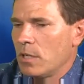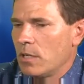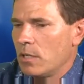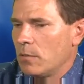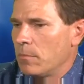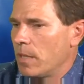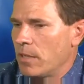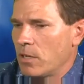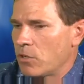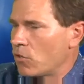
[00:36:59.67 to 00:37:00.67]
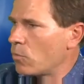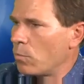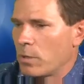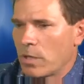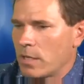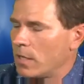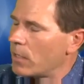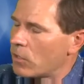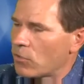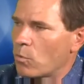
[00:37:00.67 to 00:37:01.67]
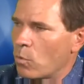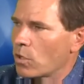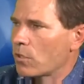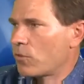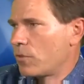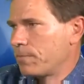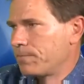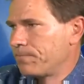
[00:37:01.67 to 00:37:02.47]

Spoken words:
and then it just plug it in and it just works.